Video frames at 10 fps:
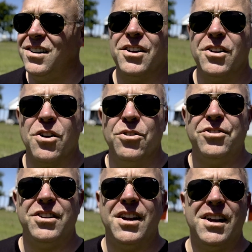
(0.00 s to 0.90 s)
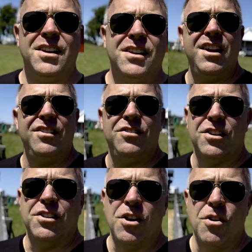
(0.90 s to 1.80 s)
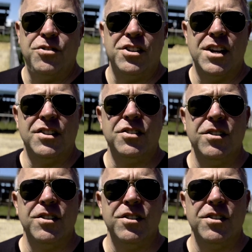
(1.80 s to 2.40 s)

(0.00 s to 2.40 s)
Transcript: you can negotiate rates, you can negotiate